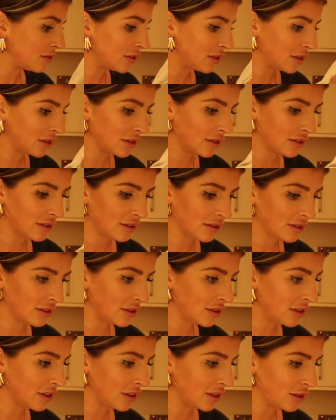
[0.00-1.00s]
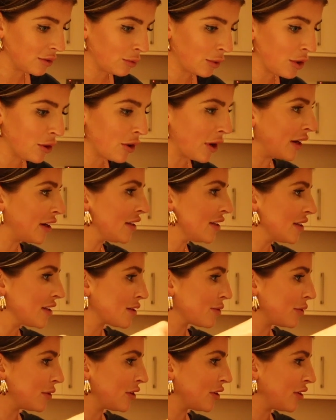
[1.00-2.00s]
Sorry. I was gonna Were you try- cutting
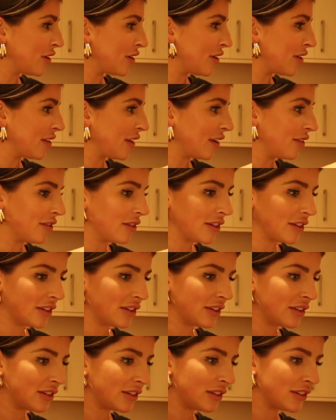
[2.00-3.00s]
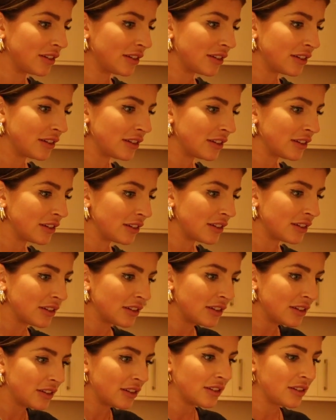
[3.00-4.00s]
this one or cutting that one? I was going to try and fold that
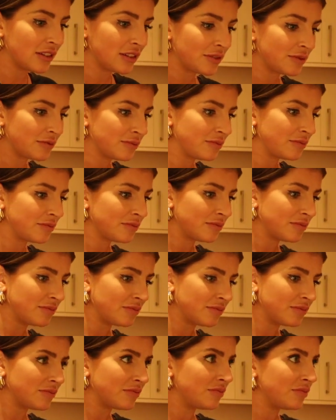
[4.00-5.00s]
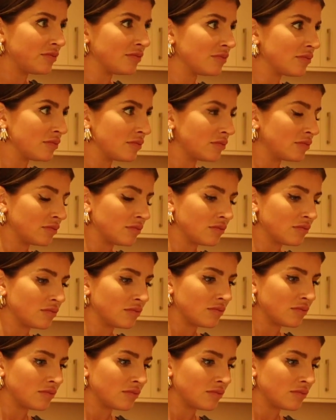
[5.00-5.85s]
underneath, but then it's got that one.